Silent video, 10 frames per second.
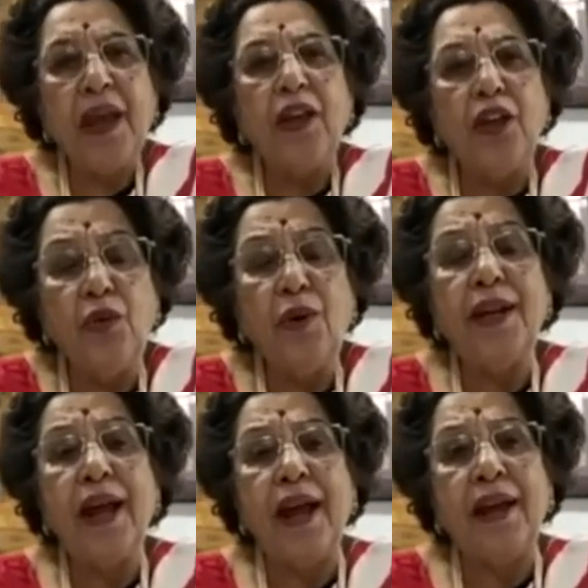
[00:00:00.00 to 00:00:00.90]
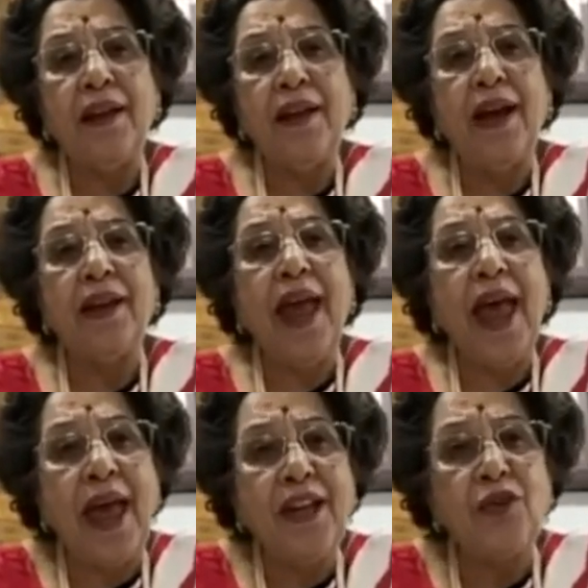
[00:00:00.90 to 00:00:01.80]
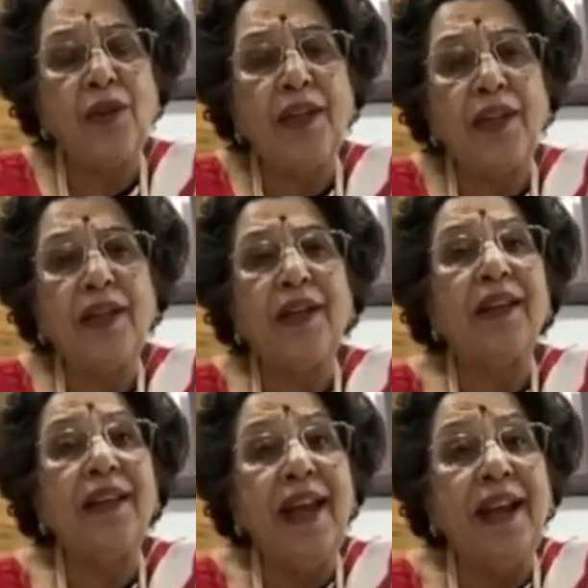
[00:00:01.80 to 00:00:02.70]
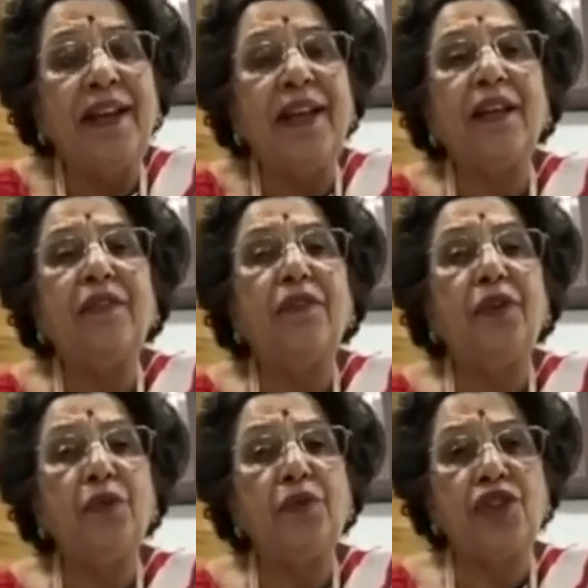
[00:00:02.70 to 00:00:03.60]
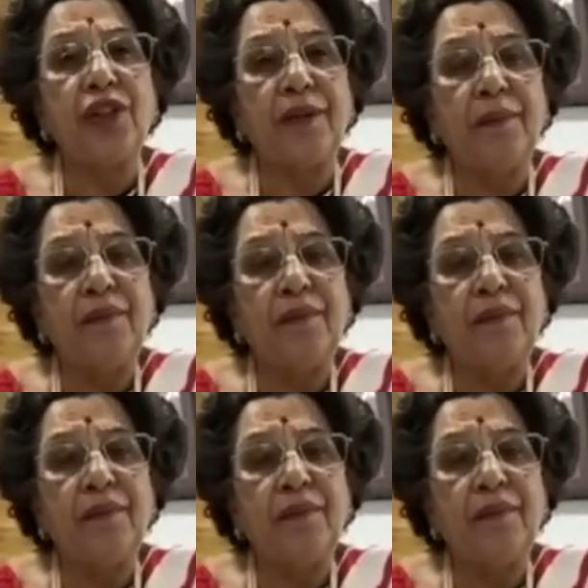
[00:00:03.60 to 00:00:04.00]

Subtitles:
You and I are actually creating a future.